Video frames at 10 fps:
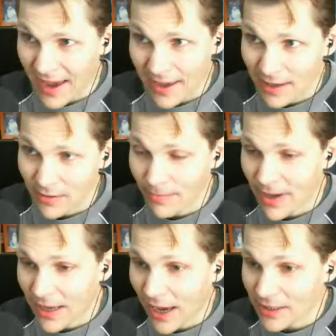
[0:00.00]
Hangout
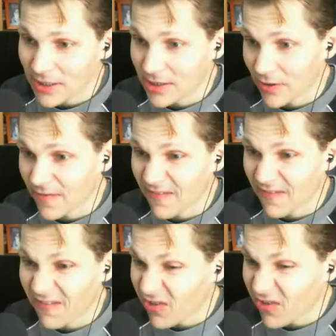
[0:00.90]
may actually adjust it
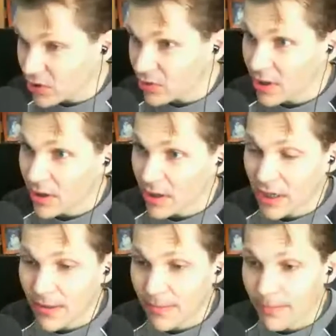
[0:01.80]
for you.
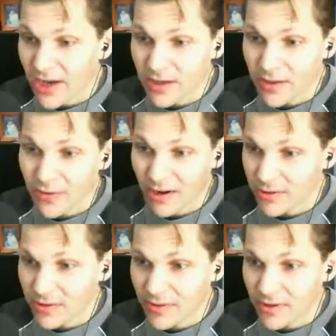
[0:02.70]
Mine is
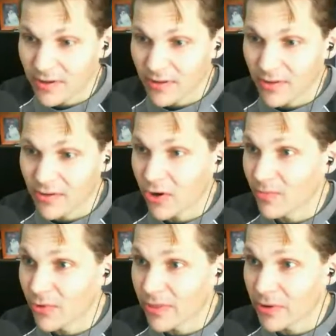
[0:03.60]
currently set at
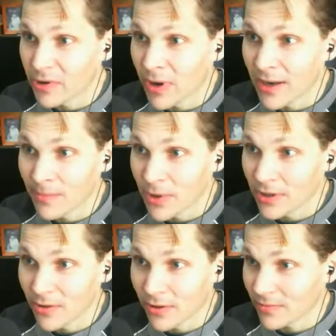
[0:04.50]
0.31, but
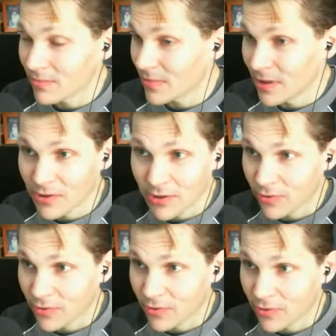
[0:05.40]
it's just
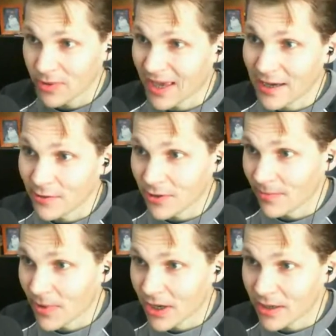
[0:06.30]
got to do with the gain on
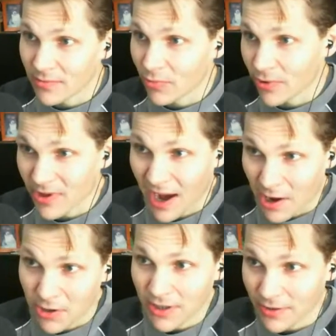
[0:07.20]
your mic, what it's
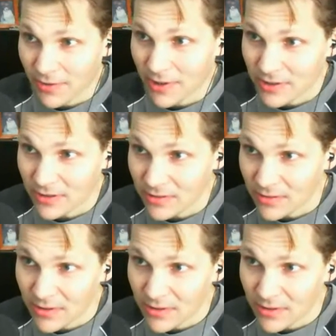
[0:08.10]
currently set to, the